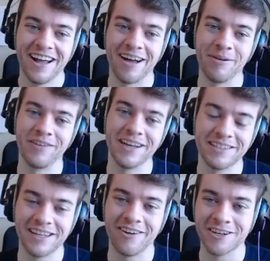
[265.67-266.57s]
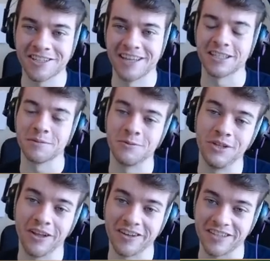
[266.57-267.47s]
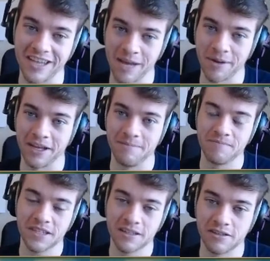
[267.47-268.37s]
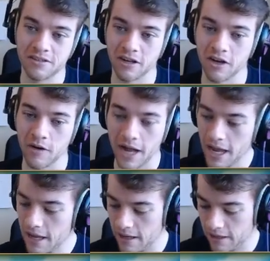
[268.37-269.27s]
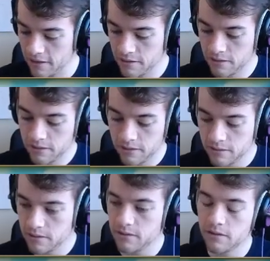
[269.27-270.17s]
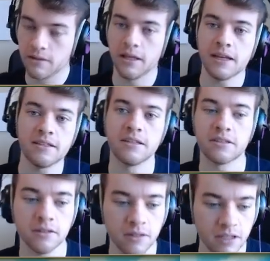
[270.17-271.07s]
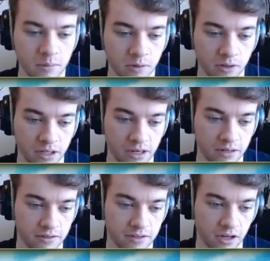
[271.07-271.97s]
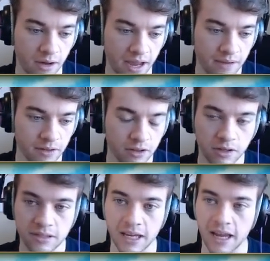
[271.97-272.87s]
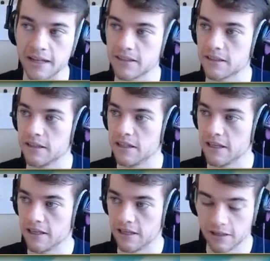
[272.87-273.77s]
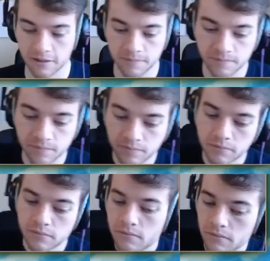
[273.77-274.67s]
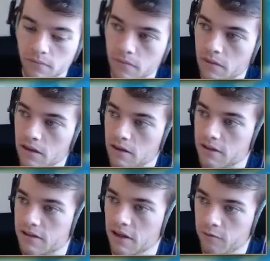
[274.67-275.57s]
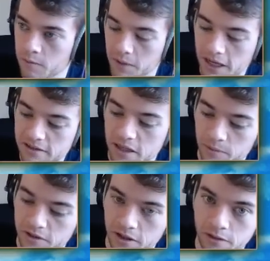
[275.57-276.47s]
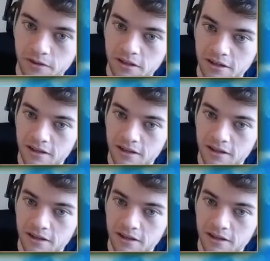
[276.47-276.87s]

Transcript: Um, but if you guys did not watch the last episode, we lost Gabite. So I, like I said, it's early in the morning, so I haven't looked at the the stuff from last episodes.